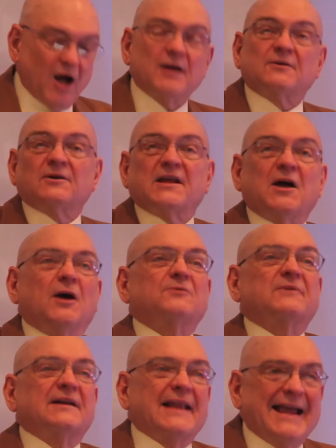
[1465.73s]
utterly
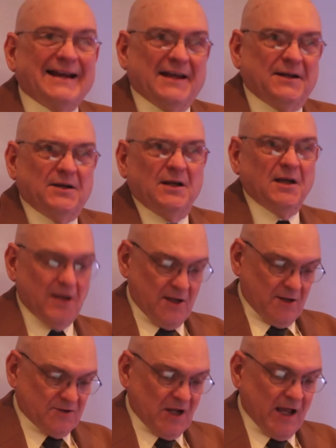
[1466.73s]
unrelated
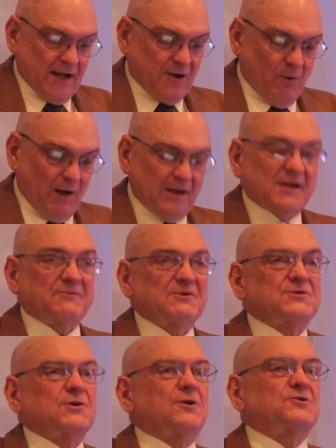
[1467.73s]
to high quality
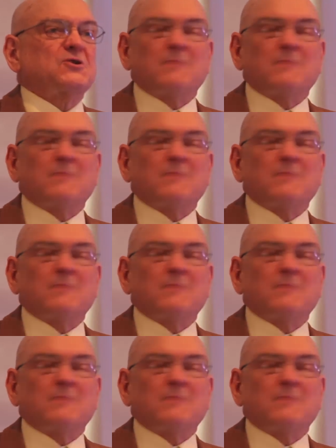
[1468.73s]
research.